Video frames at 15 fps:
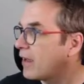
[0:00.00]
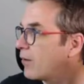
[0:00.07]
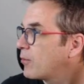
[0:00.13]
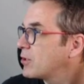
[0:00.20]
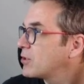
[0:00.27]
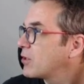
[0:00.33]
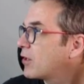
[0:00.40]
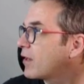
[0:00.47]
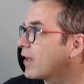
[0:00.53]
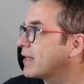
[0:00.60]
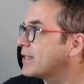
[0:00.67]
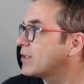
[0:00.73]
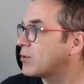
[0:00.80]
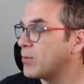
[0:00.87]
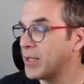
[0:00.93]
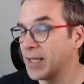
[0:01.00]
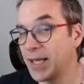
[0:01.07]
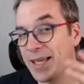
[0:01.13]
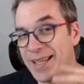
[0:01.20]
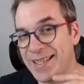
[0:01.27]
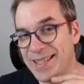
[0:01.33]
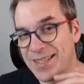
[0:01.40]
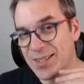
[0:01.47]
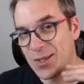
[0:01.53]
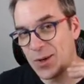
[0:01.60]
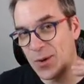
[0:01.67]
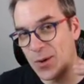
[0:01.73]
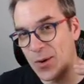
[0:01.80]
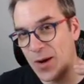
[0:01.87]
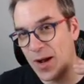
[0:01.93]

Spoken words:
It was a nice weekend, so